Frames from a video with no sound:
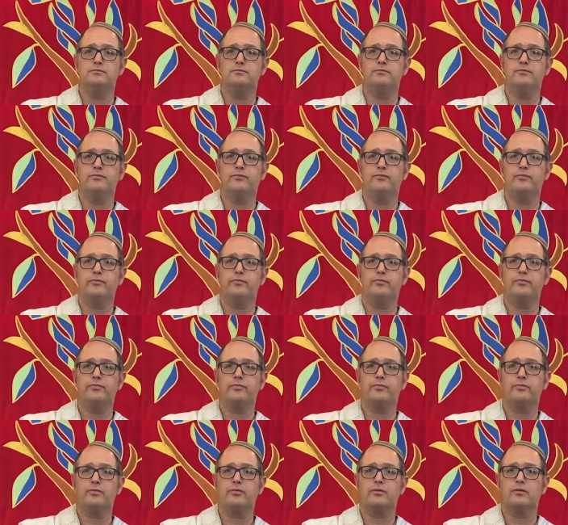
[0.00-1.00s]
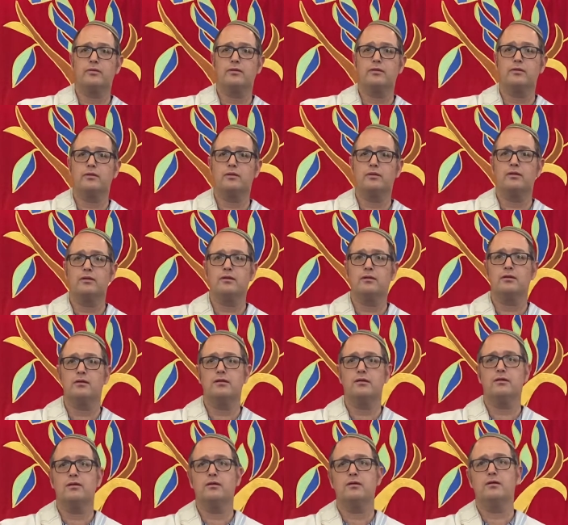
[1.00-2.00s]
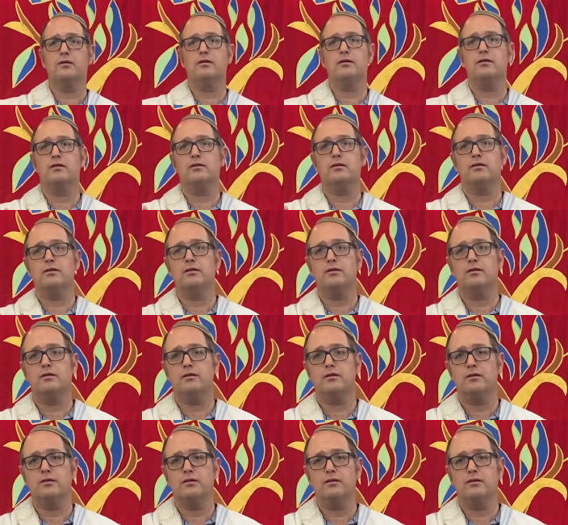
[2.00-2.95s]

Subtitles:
[no speech]